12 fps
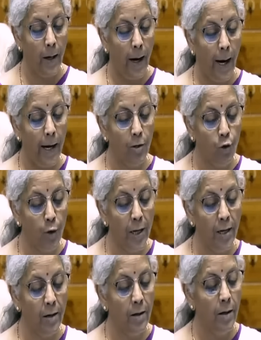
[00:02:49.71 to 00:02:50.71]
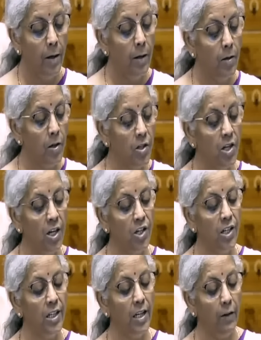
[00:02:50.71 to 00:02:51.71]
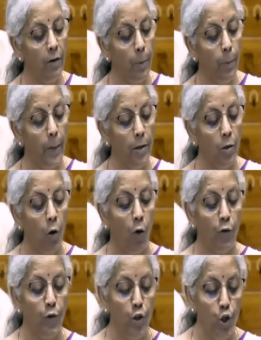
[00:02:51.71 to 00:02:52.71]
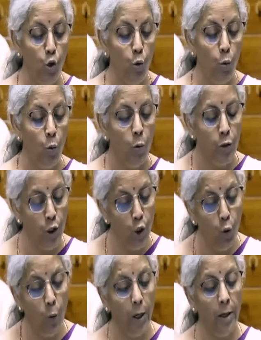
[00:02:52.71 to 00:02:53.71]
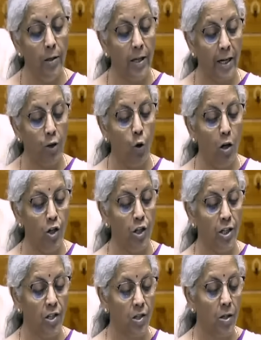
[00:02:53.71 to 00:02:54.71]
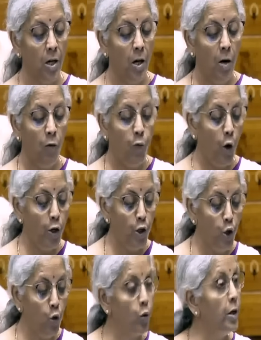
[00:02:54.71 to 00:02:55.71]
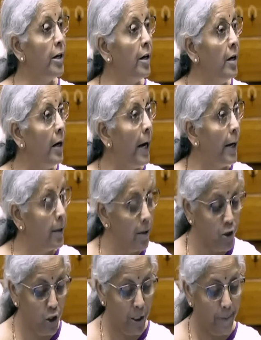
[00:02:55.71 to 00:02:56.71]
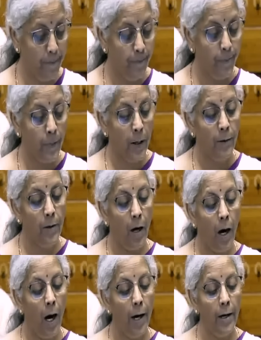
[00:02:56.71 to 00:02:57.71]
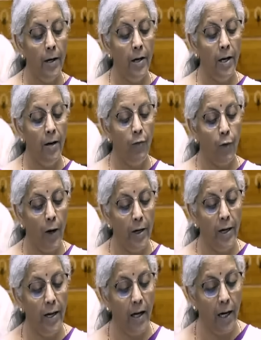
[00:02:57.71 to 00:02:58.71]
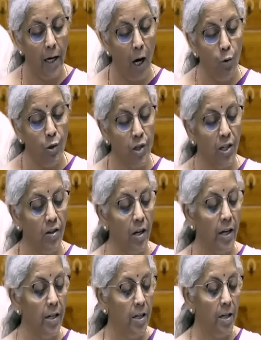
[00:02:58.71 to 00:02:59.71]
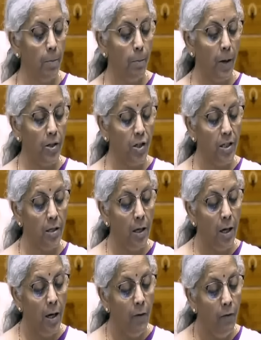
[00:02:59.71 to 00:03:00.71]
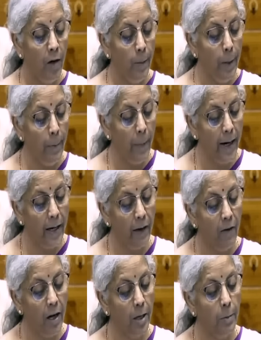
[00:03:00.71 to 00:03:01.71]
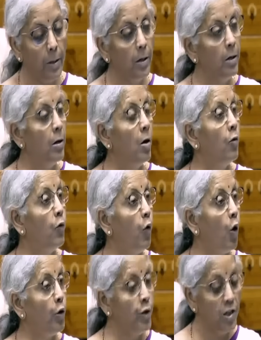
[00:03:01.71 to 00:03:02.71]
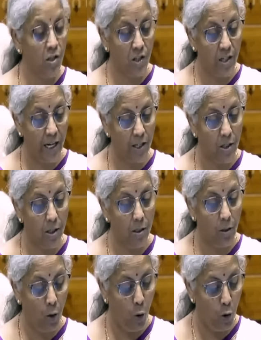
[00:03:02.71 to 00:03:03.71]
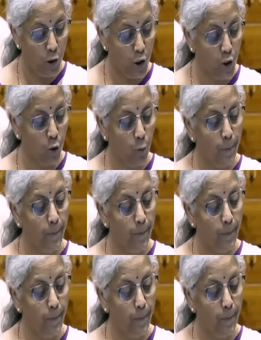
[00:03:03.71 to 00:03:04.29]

and three, research and development of new newer technologies for nuclear energy. The R and D funding announced in the interim budget will be made available for this sector also.